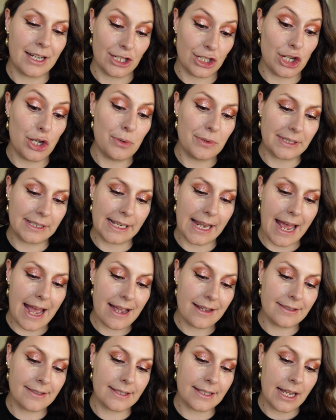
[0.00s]
use
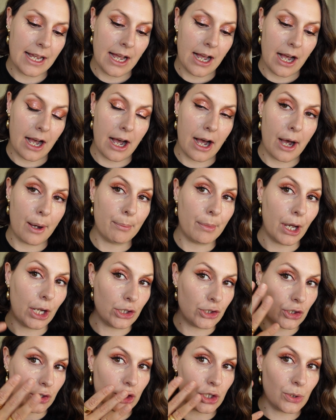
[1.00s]
less,
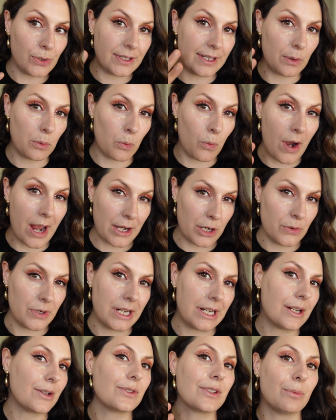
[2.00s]
and just use it where you
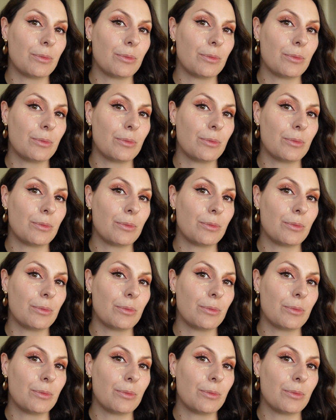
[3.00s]
need it.